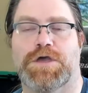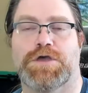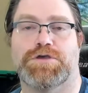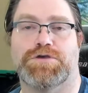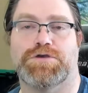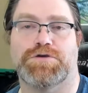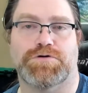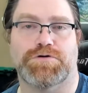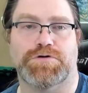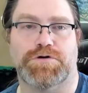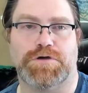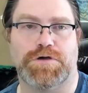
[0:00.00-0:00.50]

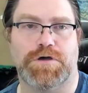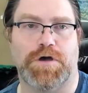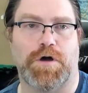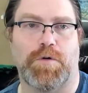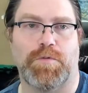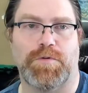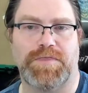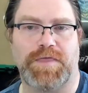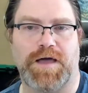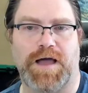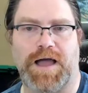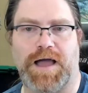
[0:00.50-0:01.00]
you could go
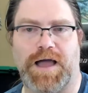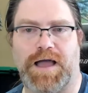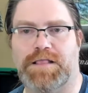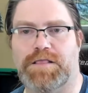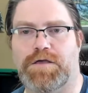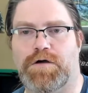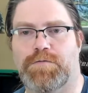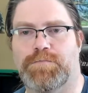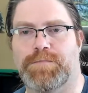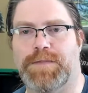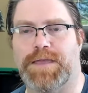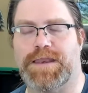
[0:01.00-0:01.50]
with a
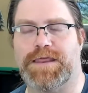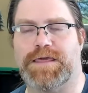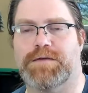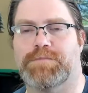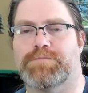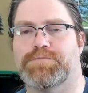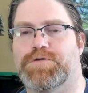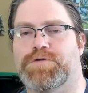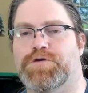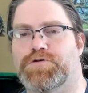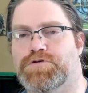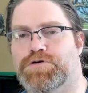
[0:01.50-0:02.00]
high-low
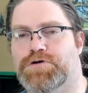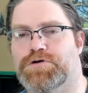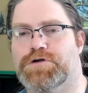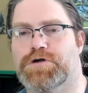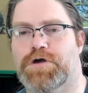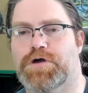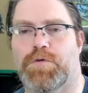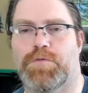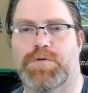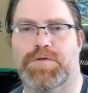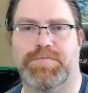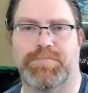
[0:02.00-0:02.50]
medium, you could
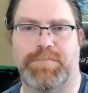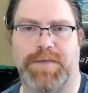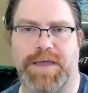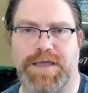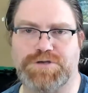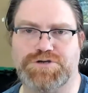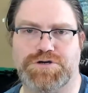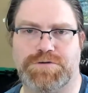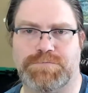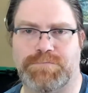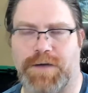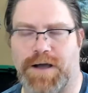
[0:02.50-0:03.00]
go with
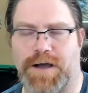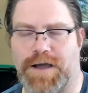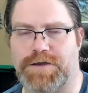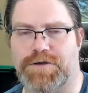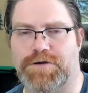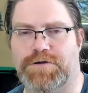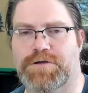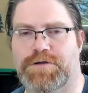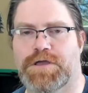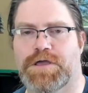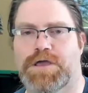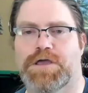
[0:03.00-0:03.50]
major
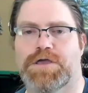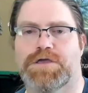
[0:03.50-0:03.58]
minor,